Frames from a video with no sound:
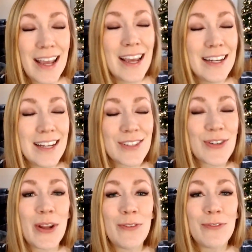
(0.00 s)
And
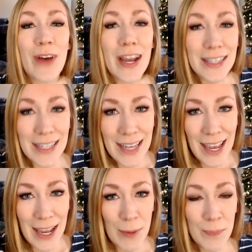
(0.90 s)
yesterday finally
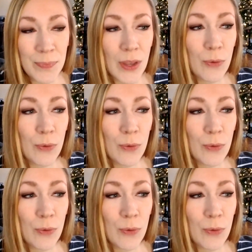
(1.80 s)
came.